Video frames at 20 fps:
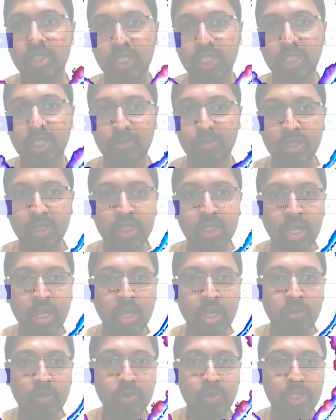database,
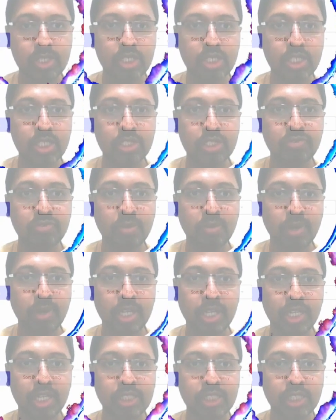we search for
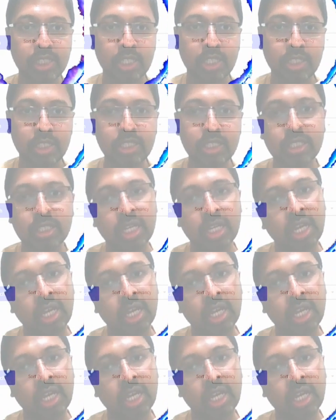migration letters.